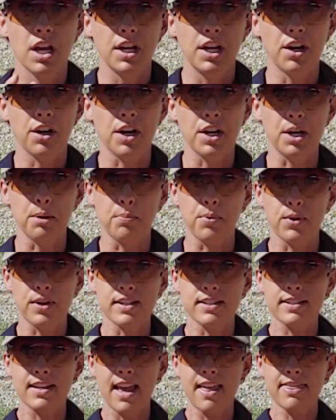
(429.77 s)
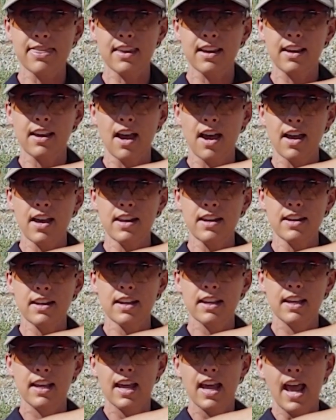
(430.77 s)
You're going to present the gun
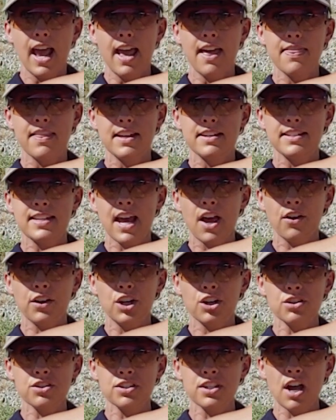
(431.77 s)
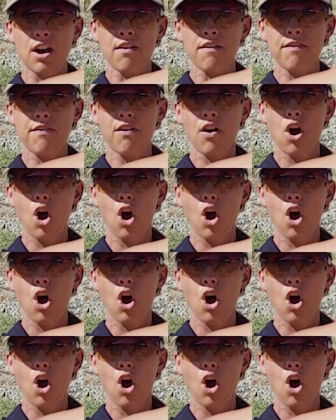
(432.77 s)
and then tell yourself,